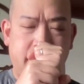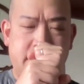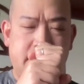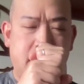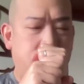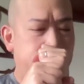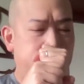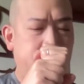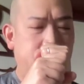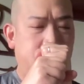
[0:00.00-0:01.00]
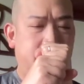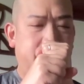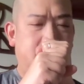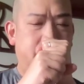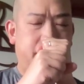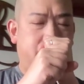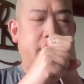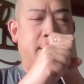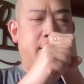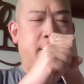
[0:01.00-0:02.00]
it's not thinking about
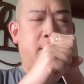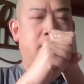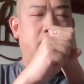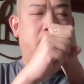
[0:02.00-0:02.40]
breathing